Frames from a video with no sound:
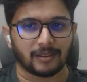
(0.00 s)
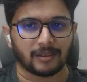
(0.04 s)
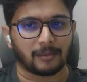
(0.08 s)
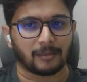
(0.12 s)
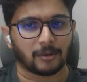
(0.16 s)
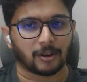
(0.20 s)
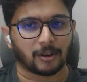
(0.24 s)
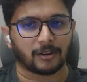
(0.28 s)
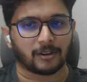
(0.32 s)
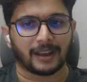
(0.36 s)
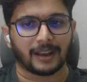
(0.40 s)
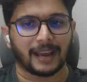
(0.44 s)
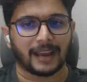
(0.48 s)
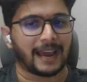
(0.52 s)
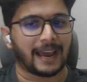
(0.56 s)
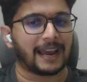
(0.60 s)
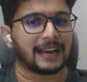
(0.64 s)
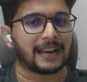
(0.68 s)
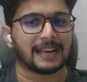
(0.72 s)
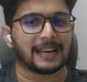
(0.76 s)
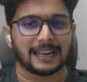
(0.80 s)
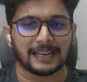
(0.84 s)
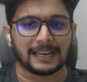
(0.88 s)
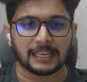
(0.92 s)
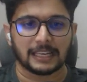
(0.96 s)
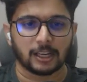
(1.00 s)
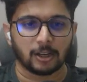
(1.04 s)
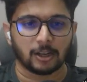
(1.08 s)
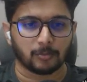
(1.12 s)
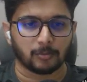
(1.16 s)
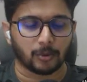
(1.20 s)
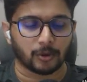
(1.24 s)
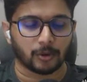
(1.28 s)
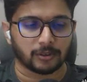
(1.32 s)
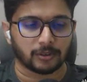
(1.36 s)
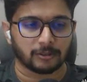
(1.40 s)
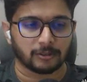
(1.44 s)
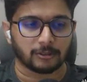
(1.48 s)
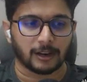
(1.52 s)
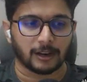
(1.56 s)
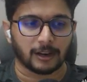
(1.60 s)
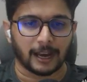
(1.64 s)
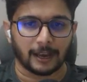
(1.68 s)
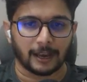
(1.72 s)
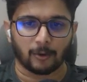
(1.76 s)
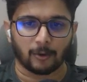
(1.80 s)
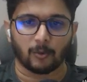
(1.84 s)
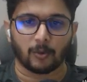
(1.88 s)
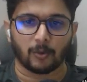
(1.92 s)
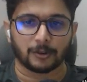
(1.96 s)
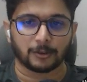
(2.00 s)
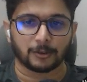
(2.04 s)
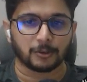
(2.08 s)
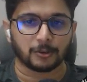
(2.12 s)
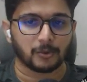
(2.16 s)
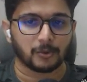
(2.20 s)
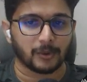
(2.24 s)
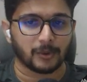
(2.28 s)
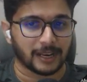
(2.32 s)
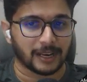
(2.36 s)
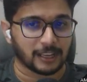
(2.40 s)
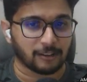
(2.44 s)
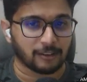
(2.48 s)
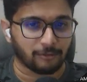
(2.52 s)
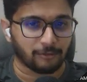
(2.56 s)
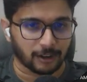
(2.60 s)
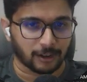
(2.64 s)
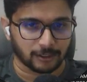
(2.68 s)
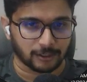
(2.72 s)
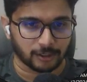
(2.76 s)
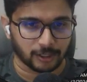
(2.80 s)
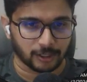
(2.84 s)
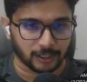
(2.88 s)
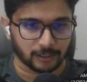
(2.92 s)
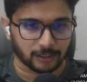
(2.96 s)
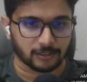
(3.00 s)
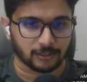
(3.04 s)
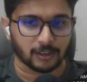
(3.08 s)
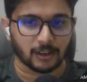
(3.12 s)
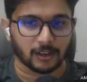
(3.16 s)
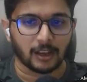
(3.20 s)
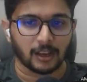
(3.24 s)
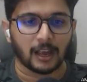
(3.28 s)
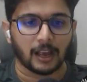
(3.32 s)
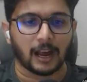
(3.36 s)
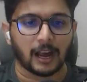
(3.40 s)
is I'm not going to add any inputs. I don't want to do any functions.